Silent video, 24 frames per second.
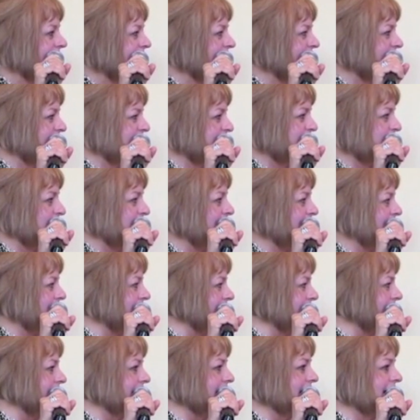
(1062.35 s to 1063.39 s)
I just wanted
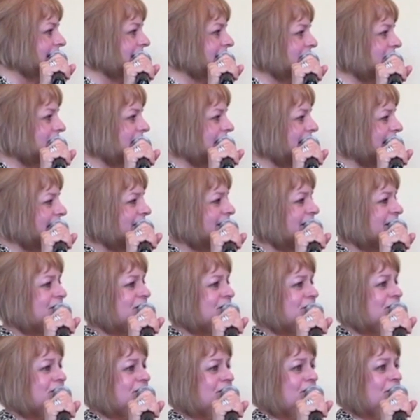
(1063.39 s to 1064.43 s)
to leave.
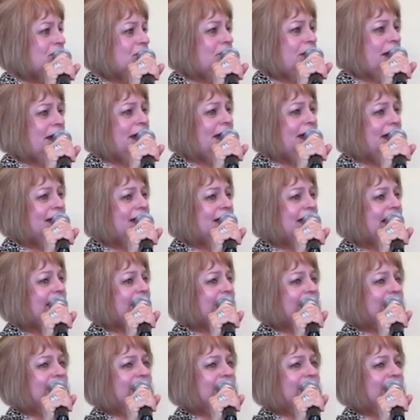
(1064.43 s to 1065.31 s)
This is so bad.